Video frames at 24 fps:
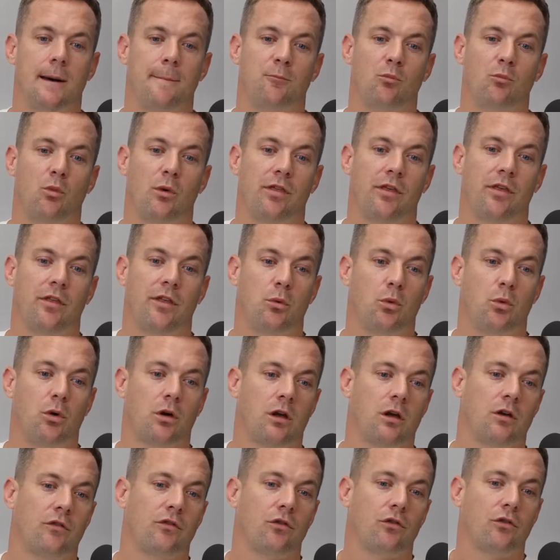whether they're
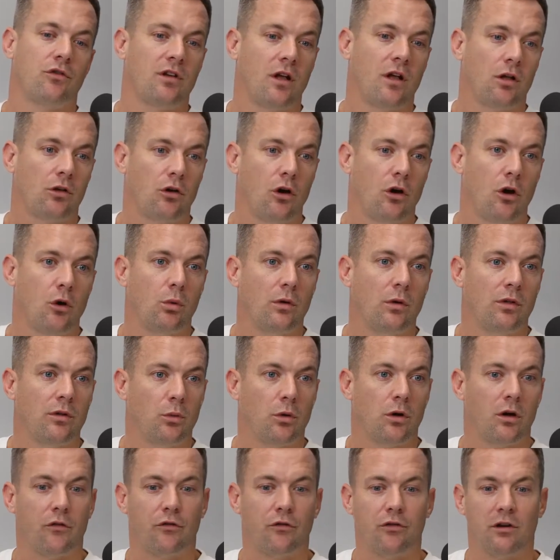working for a telco, whether they're
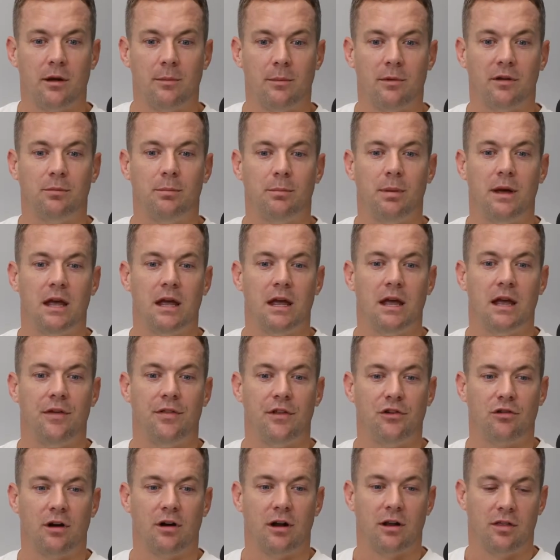working for an MSP, and they're
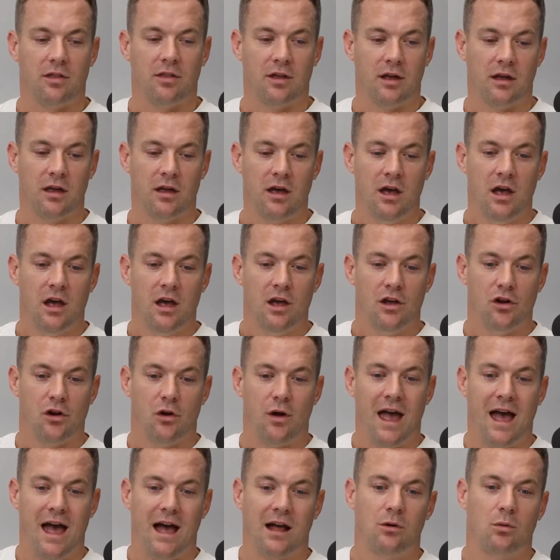trying to think,
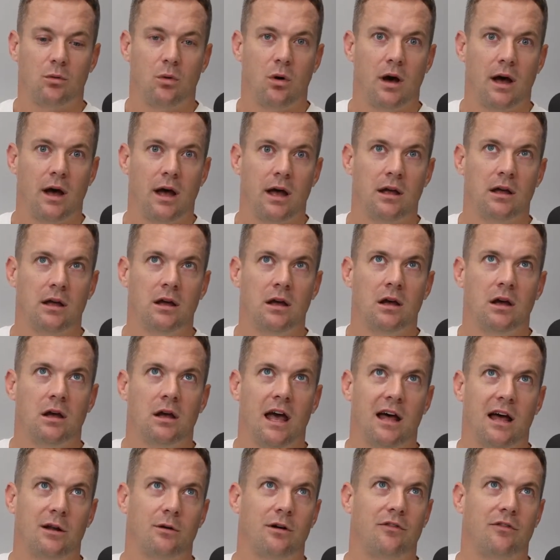how do I
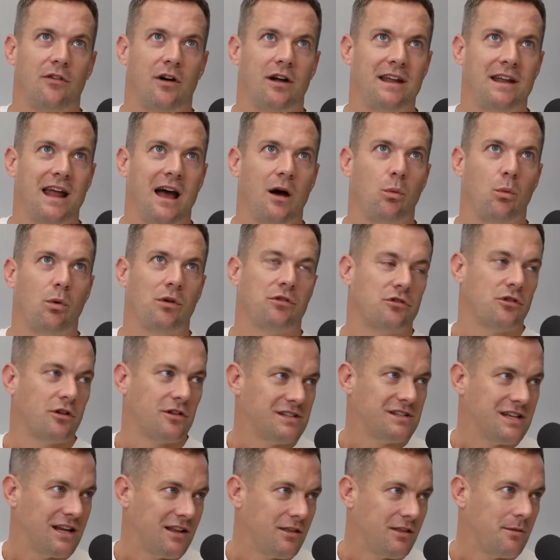find out whether or not
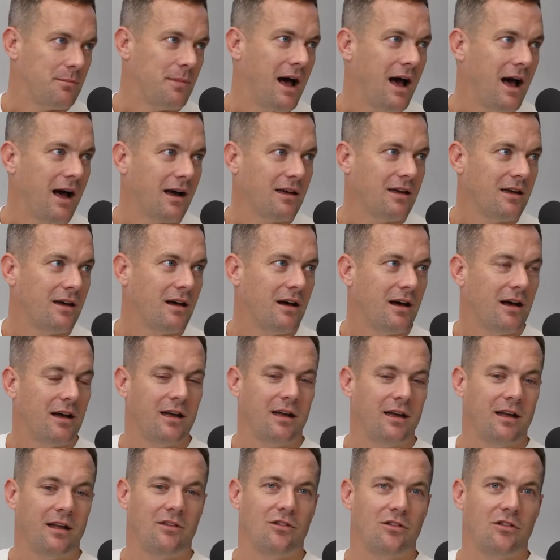it's hitting the mark?
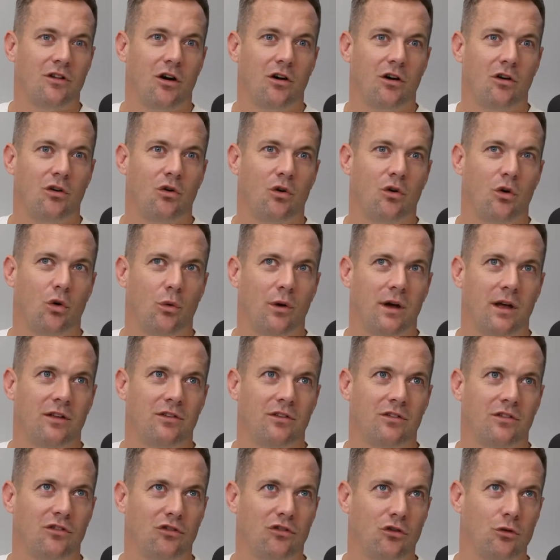It's not
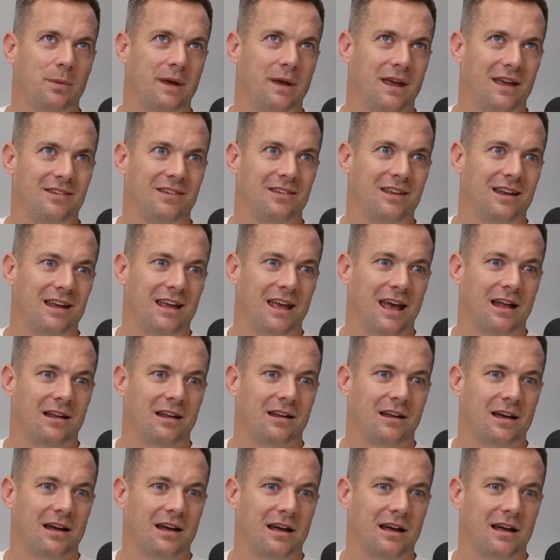always super easy to get,